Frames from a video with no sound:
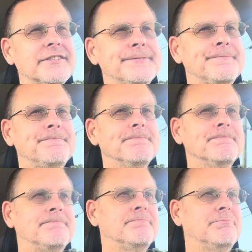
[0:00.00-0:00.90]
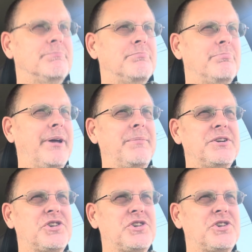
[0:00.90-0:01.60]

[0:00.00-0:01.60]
Maybe